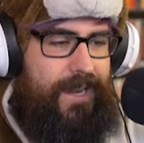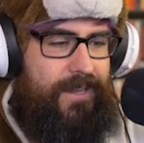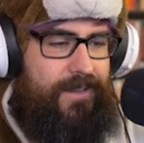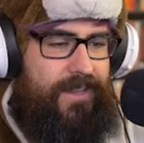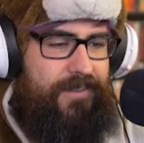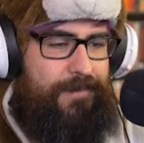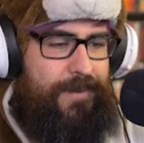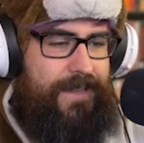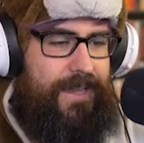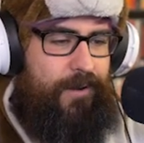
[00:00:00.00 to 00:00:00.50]
You'll
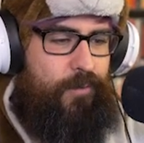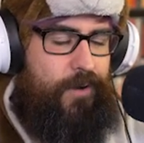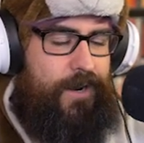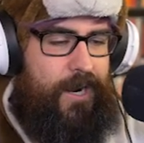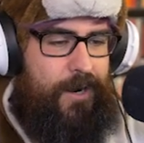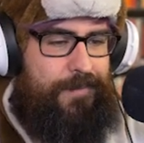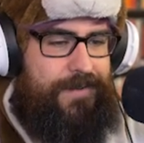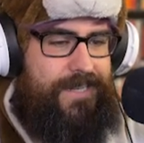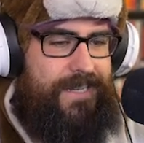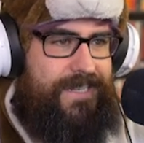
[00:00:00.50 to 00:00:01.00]
leave me like
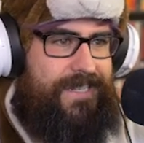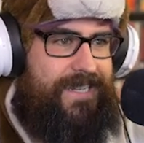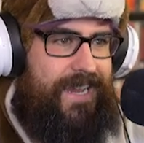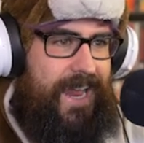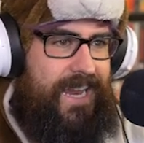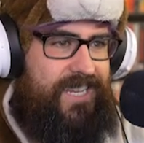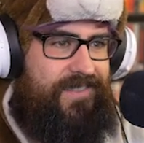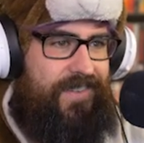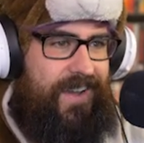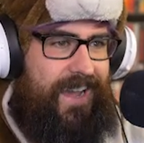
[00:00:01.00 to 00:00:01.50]
100%
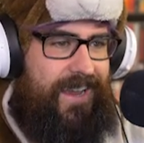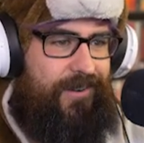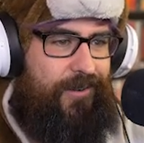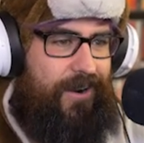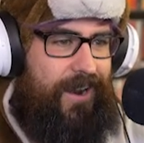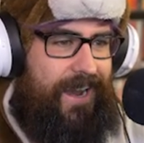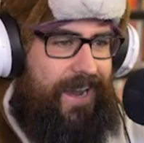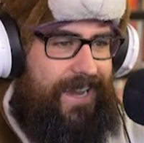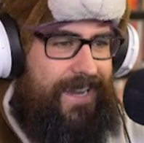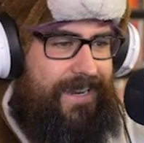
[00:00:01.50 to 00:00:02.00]
satisfied,
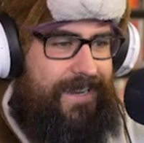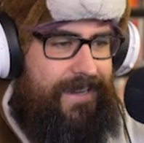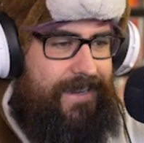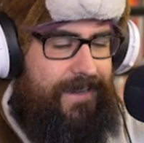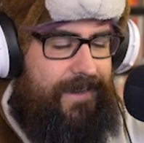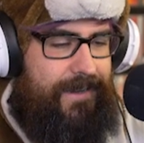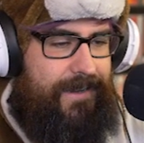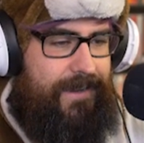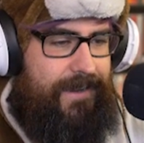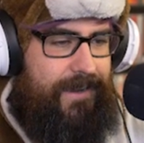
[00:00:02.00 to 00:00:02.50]
right? Huh?
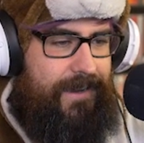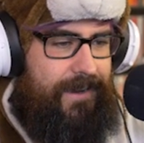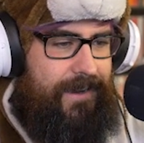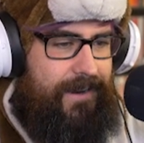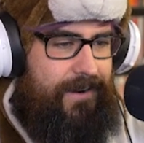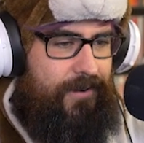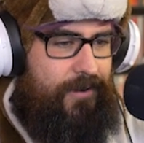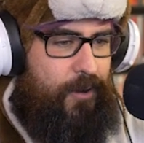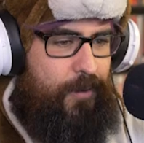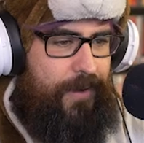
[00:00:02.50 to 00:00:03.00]

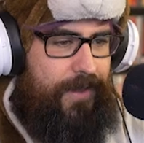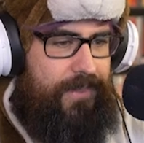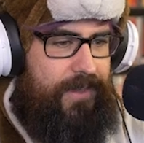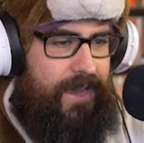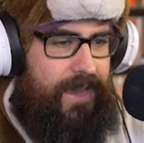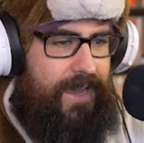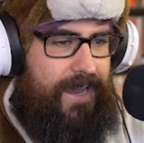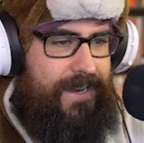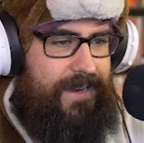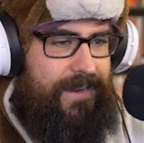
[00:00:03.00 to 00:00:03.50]
I don't know about
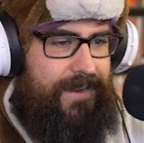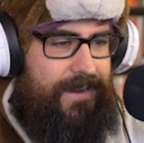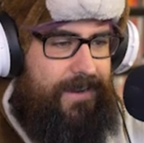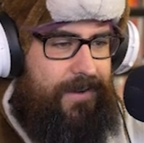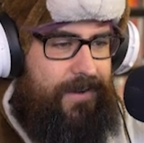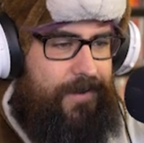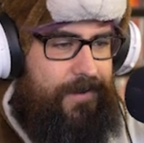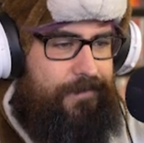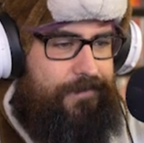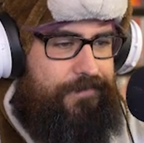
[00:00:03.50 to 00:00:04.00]
that.
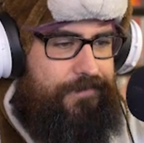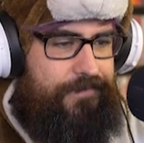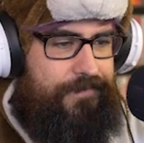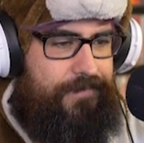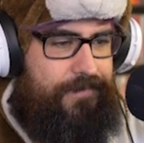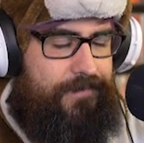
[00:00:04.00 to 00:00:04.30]
Huh?